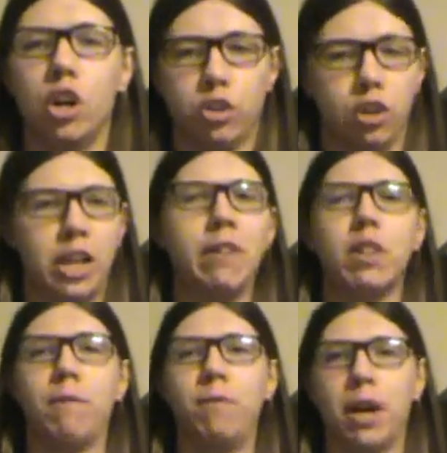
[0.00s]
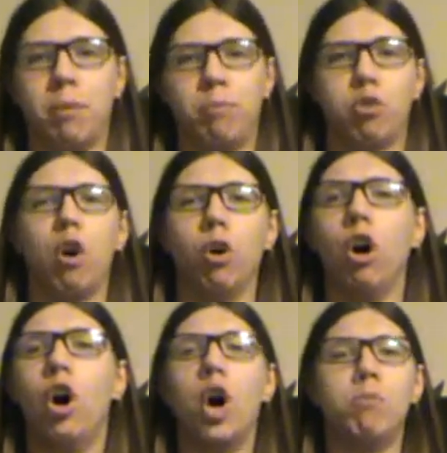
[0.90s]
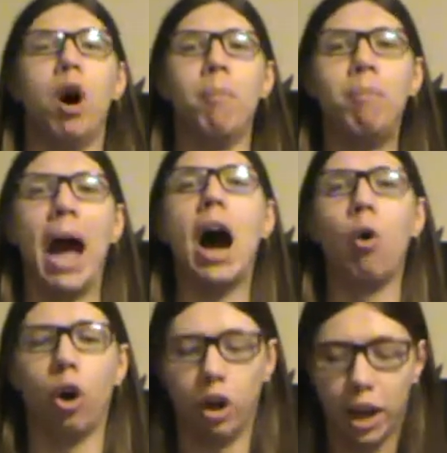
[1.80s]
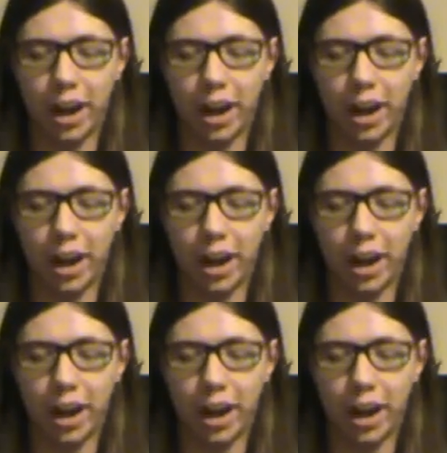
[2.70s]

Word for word: So you're giving the fucking troll more power,